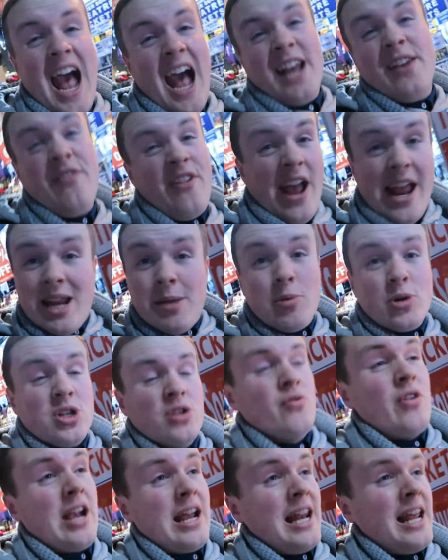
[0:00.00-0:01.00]
And for
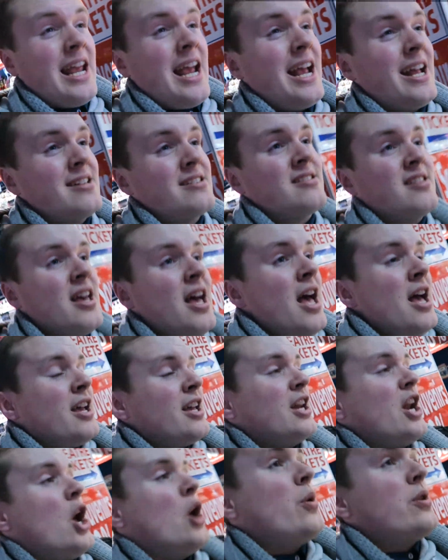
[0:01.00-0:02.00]
anybody really, it's,
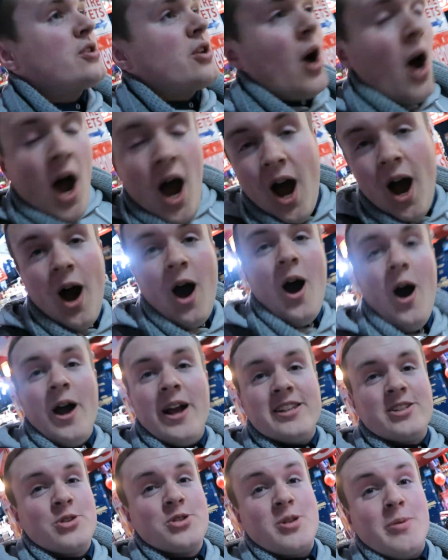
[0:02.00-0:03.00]
you know, it's got
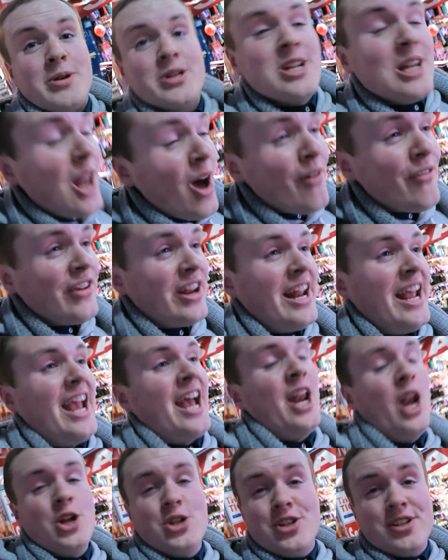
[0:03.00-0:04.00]
heart, it's got so much love in it,
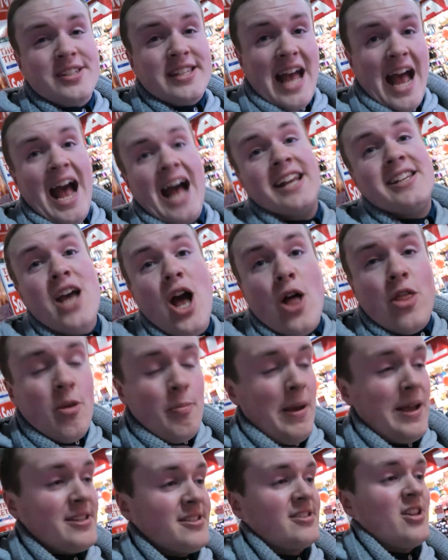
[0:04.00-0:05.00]
and I just had
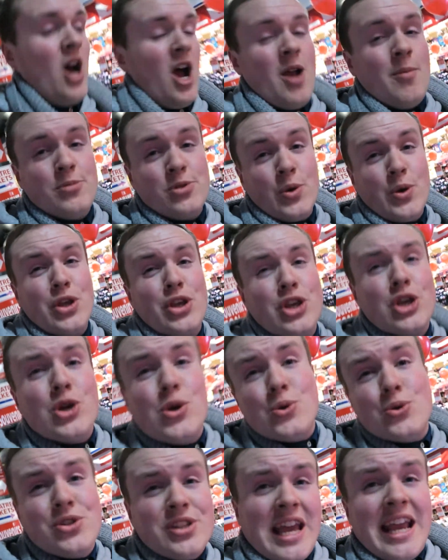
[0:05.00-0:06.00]
the best time. So a
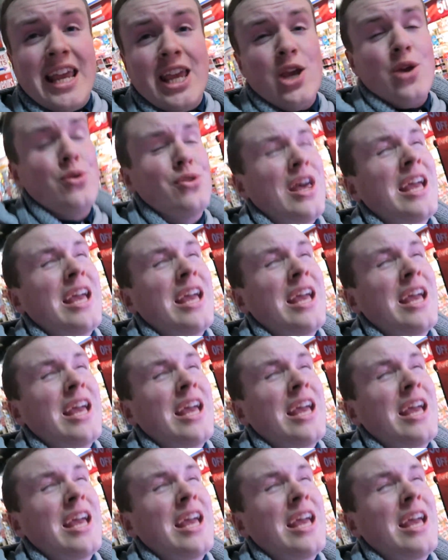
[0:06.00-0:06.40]
huge thank you.